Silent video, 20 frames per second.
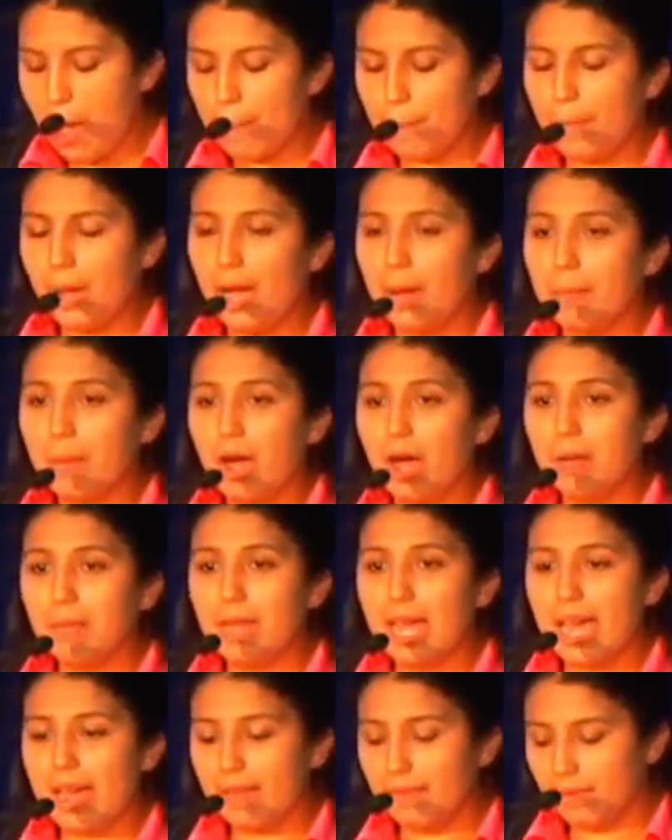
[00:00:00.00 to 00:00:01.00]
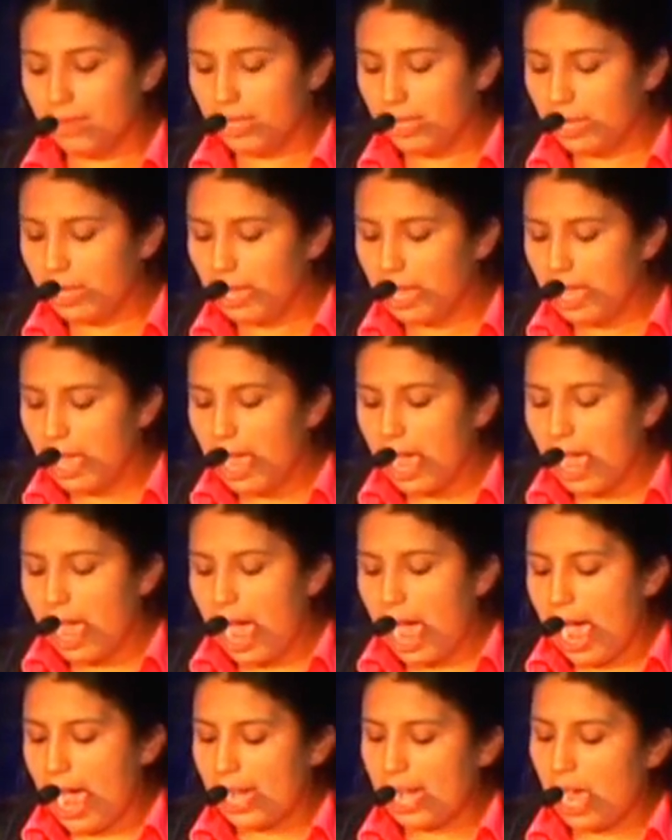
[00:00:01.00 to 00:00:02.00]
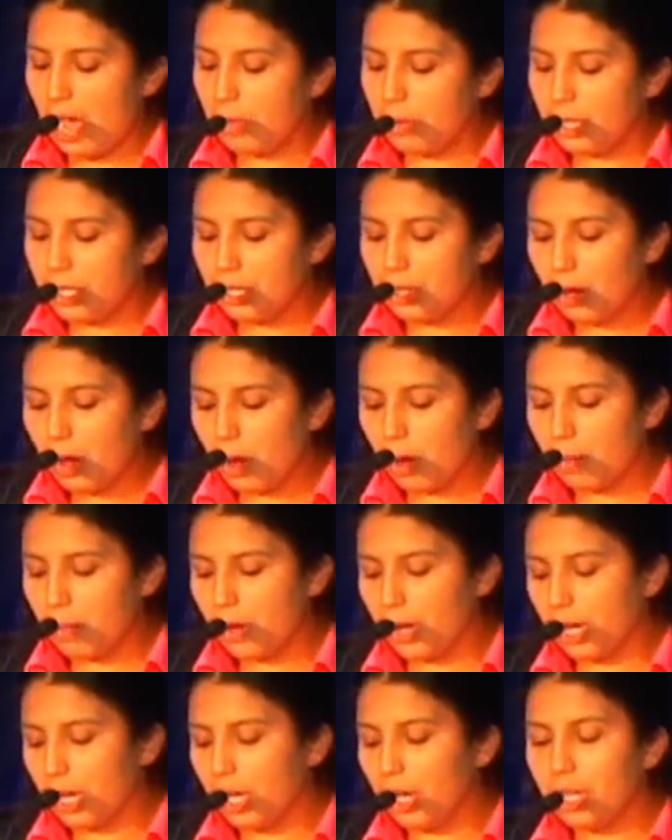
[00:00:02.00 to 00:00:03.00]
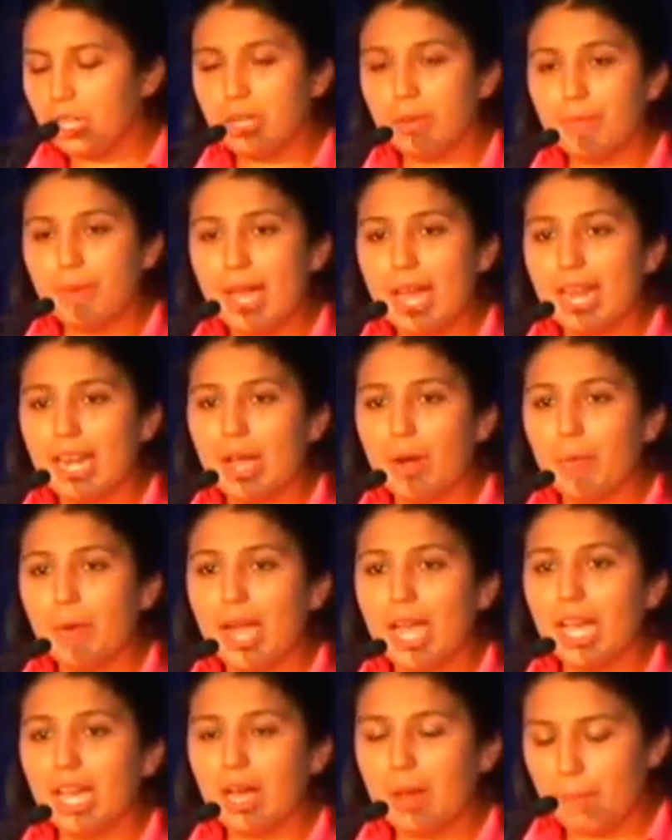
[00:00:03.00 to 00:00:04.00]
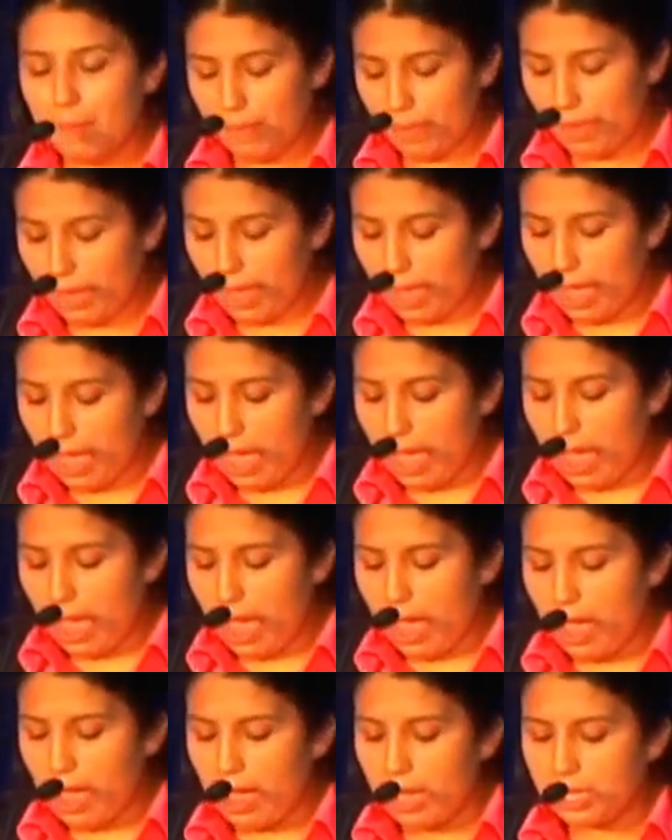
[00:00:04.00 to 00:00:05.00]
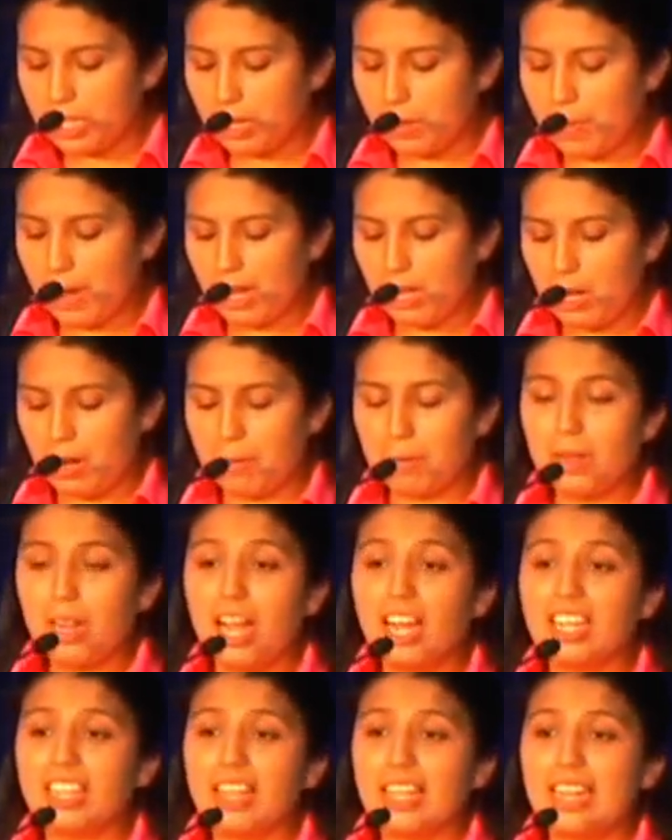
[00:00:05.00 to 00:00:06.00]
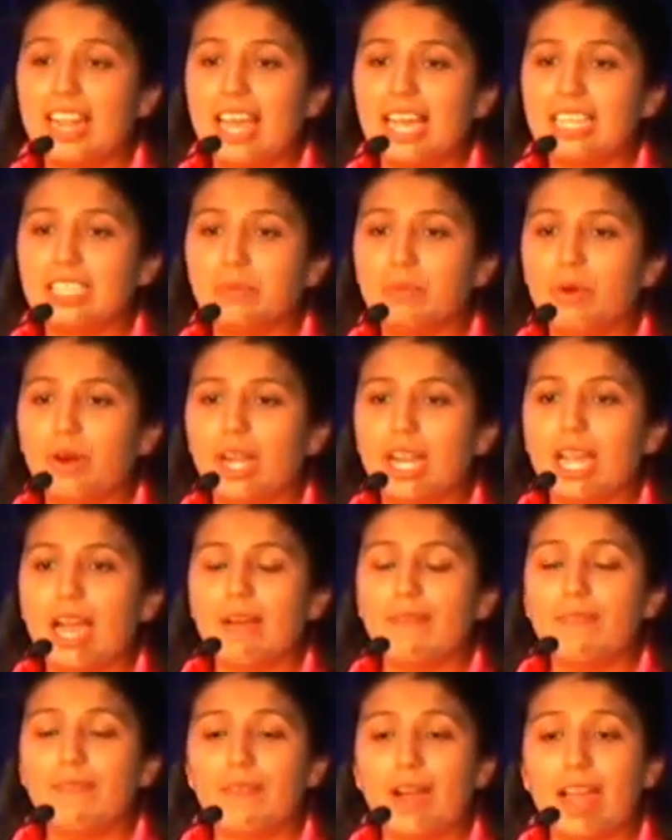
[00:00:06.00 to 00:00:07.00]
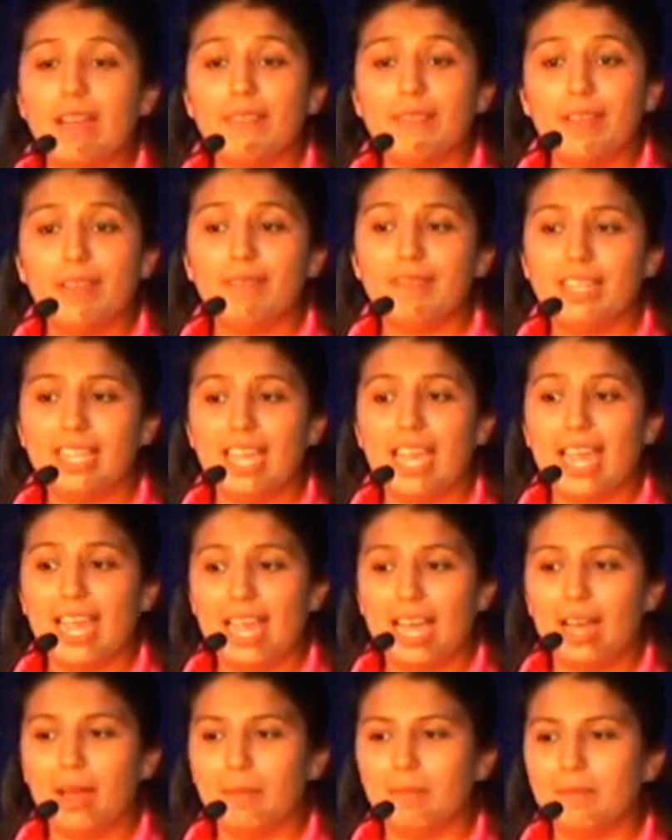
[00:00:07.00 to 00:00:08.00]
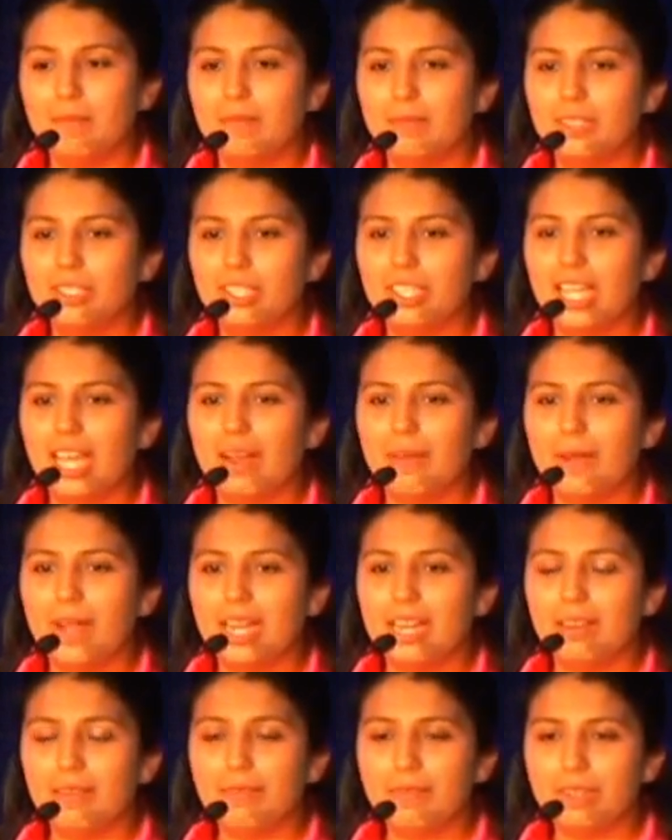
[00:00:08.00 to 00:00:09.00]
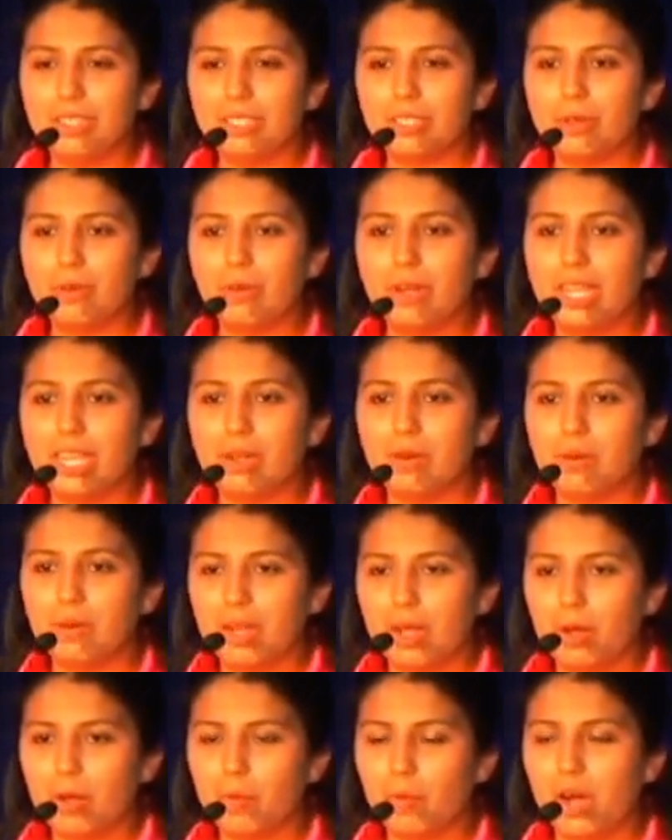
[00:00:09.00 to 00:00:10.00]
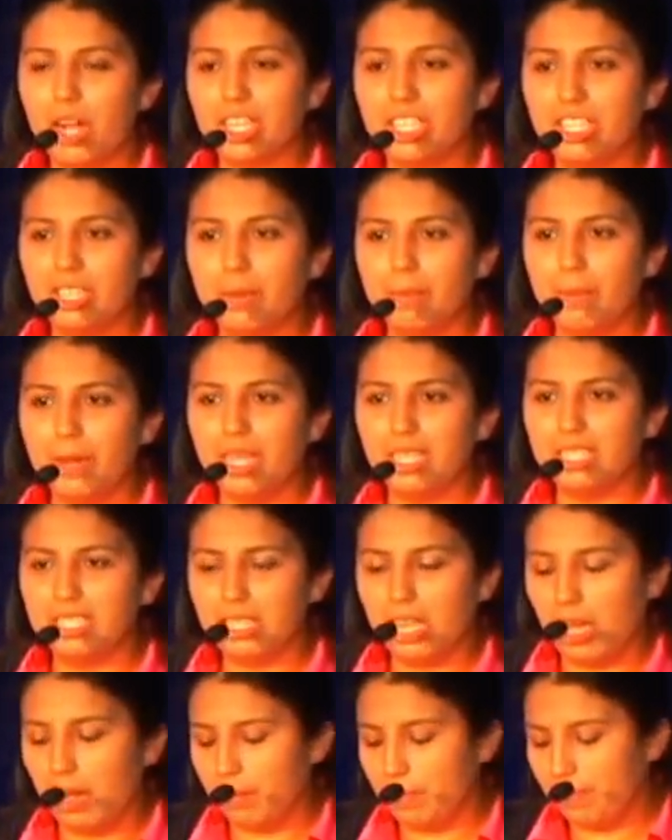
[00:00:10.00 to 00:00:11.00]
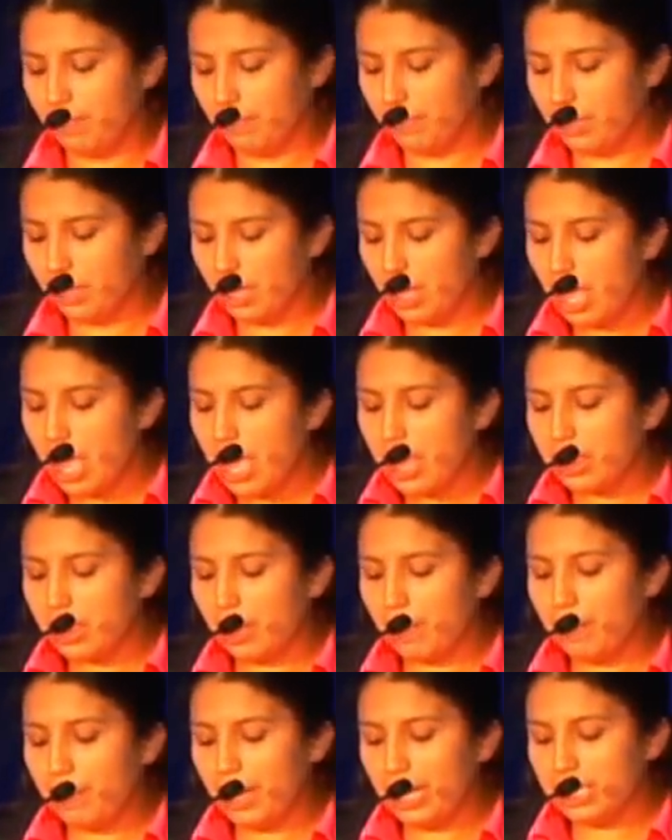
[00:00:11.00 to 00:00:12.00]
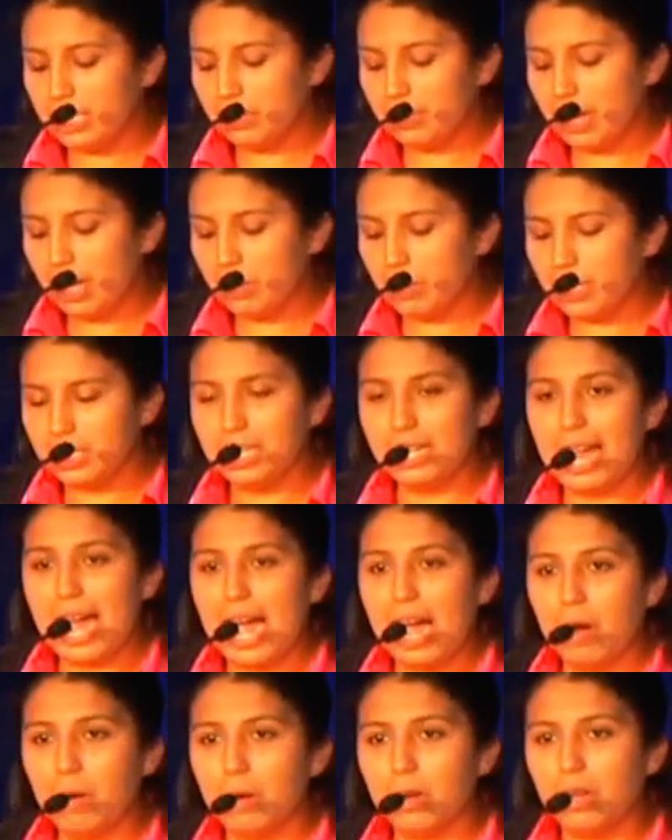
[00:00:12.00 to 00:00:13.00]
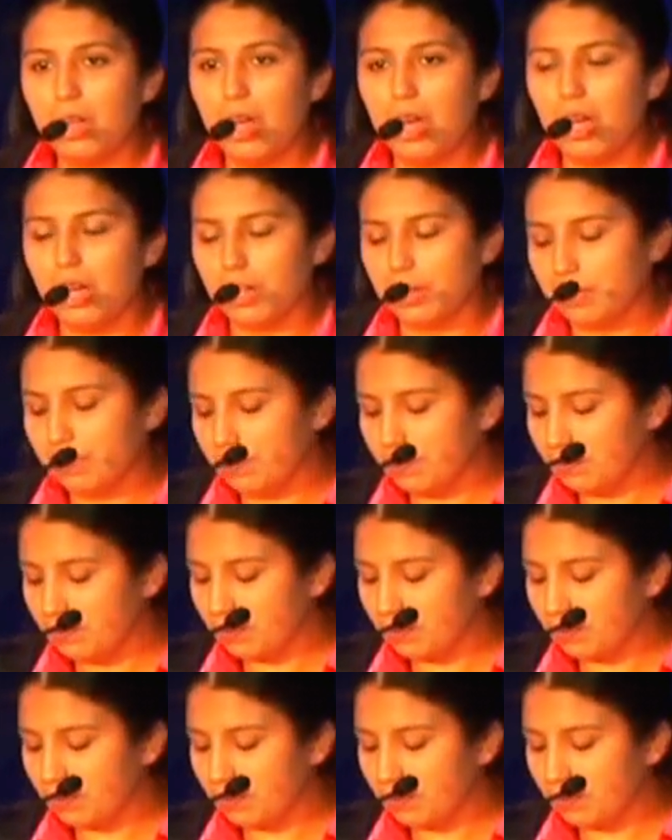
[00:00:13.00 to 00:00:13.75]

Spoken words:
My mom left, and I would do homework, go to bed, and wake up to my alarm clock the next morning at 5:50 a.m. to get ready for school and walk to the bus stop. The bus ride was an hour long.